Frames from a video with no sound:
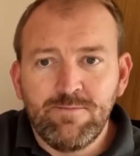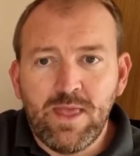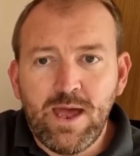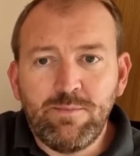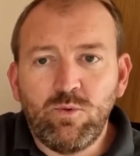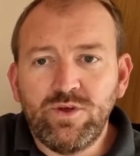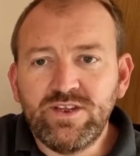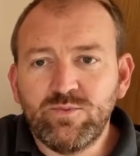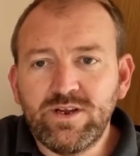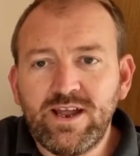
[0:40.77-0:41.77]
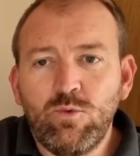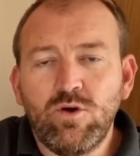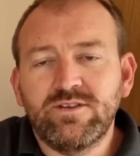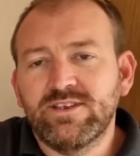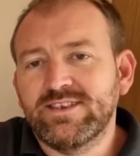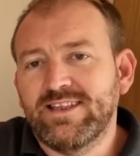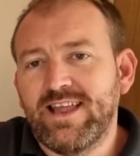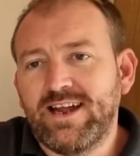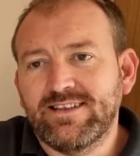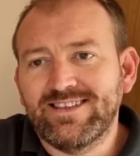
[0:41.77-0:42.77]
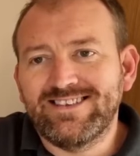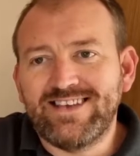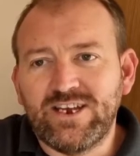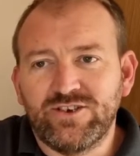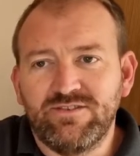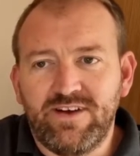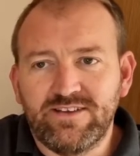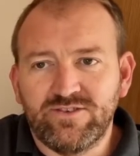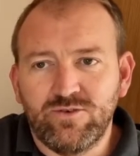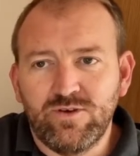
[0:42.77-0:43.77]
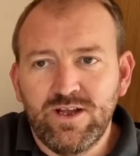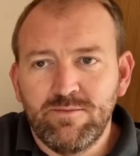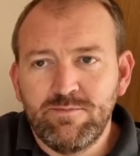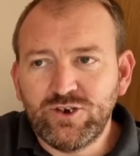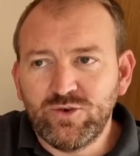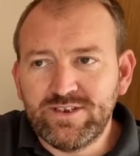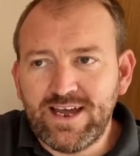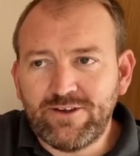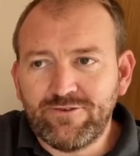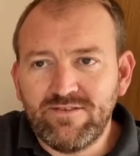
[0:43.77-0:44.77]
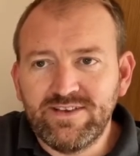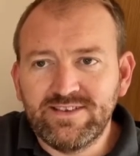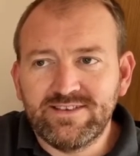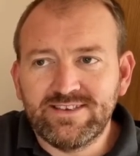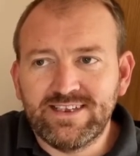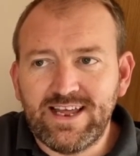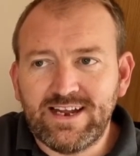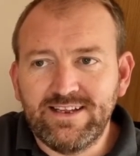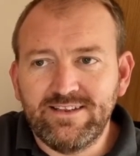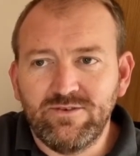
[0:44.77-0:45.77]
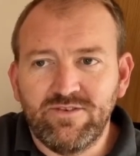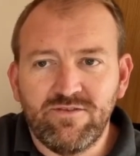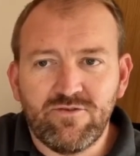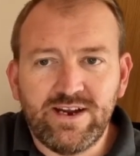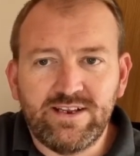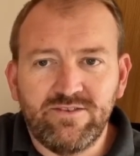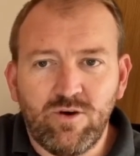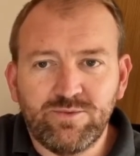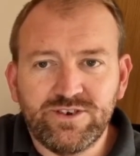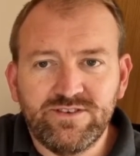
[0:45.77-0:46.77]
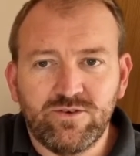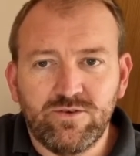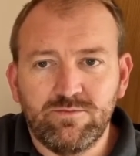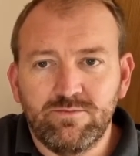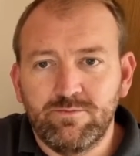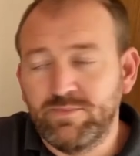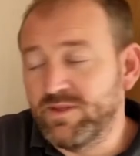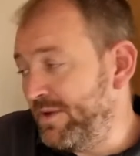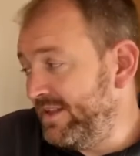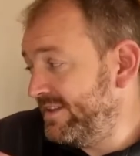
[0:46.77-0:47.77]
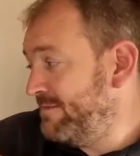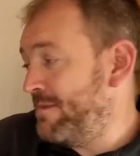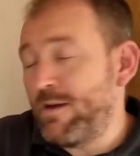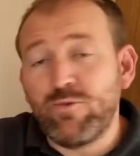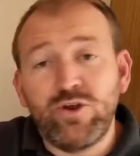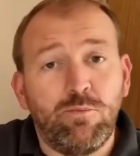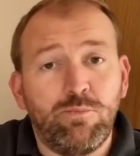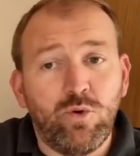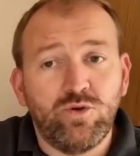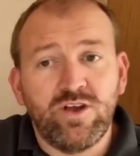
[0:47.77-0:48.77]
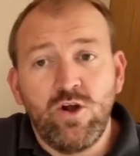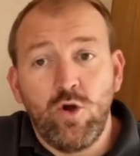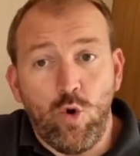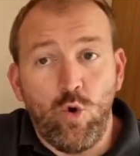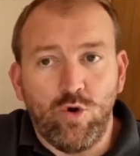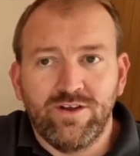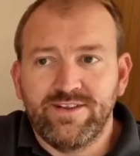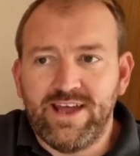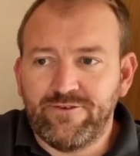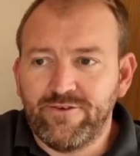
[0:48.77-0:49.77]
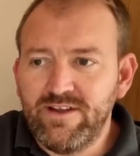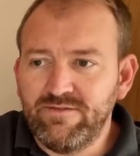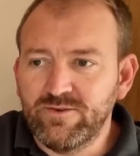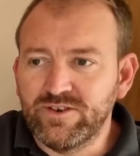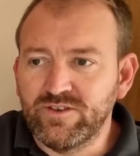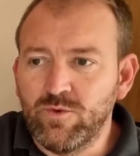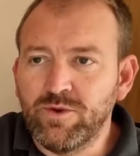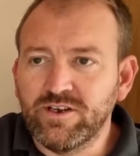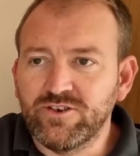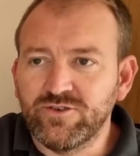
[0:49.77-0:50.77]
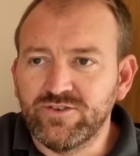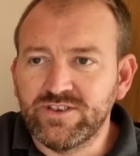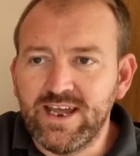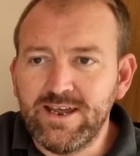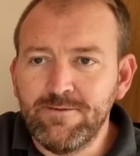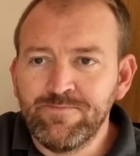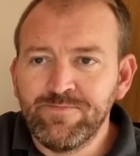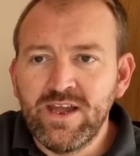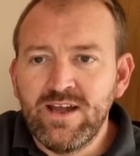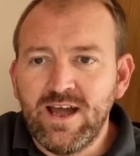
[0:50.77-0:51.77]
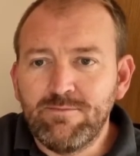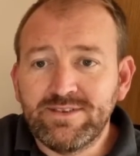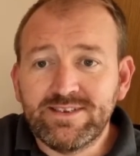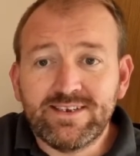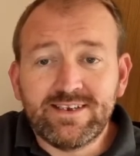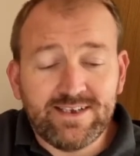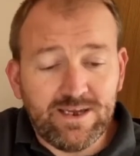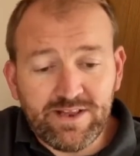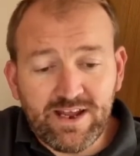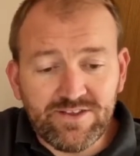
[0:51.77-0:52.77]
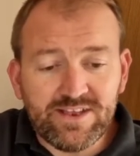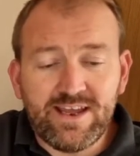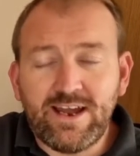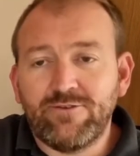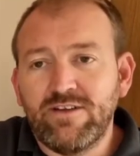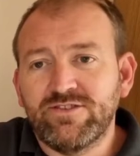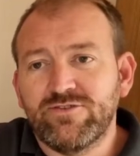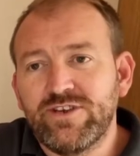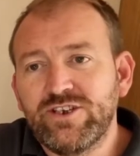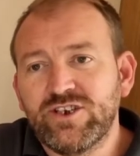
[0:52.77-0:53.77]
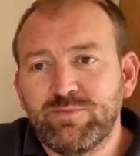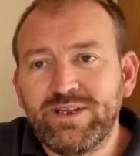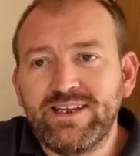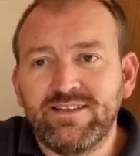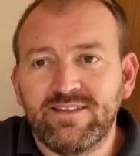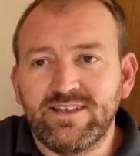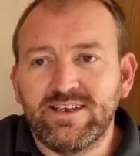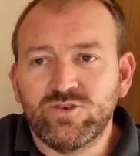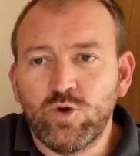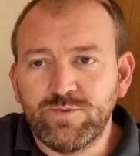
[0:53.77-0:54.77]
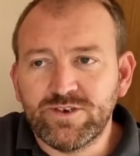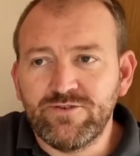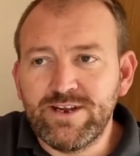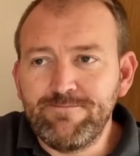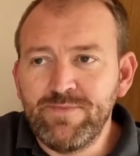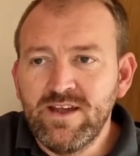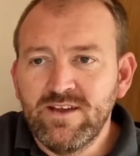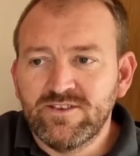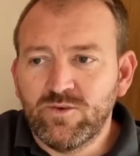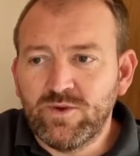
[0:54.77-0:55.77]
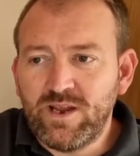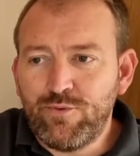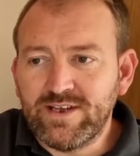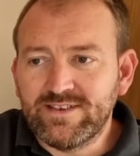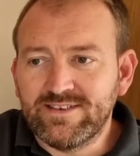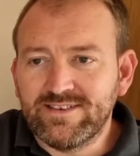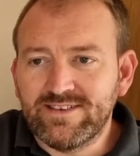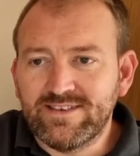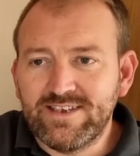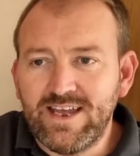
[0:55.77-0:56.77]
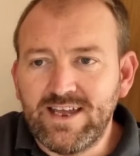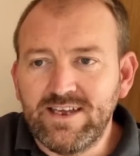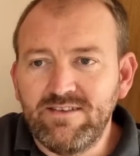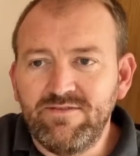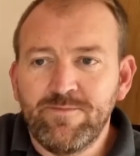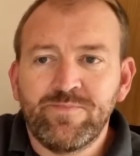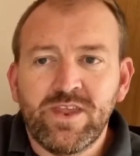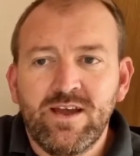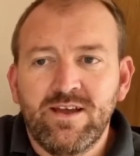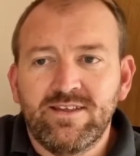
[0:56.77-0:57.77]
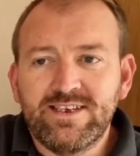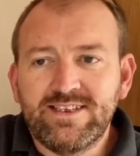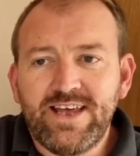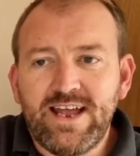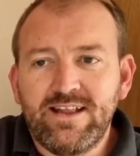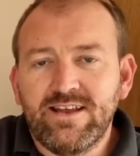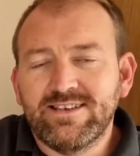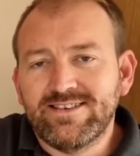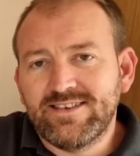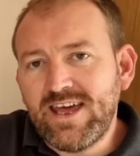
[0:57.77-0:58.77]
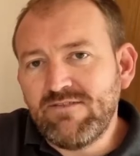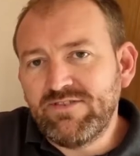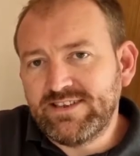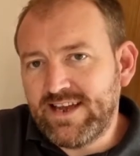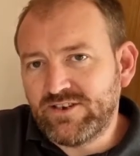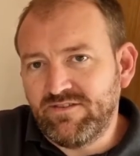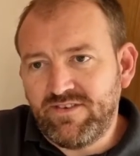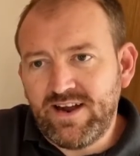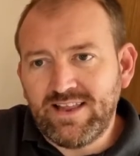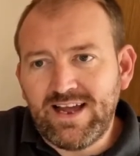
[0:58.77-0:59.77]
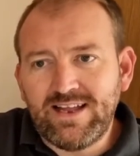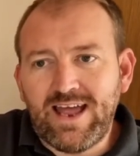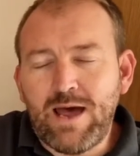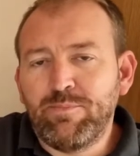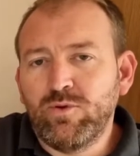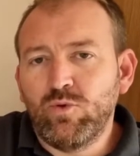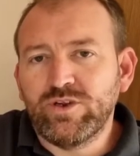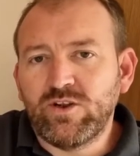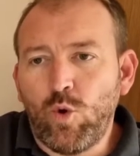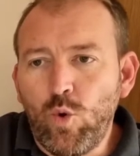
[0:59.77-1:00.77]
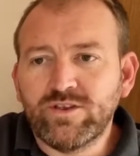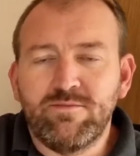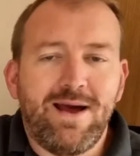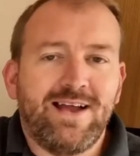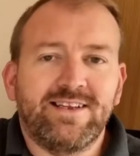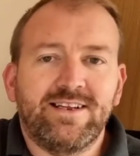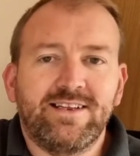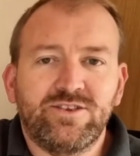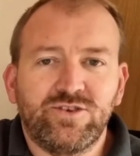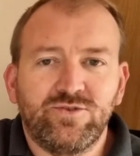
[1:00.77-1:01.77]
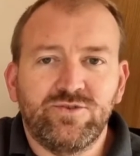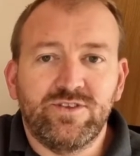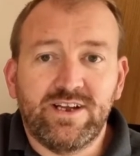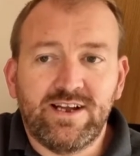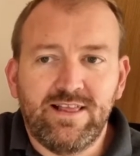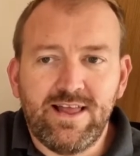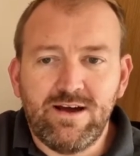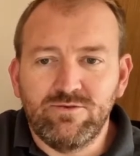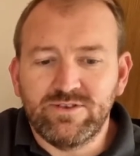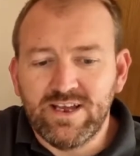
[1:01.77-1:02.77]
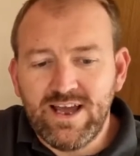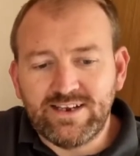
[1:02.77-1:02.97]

Uh, but with this one, I want to select the session file. So make sure TekDrive is selected. You have a variety of options. So the built-in memory on board or TekDrive, which is the one we're going to choose today. Um, keep an eye on the TekDrive screen just beneath the scope screen. So when I press save, this will then save the session file and upload it automatically to the cloud.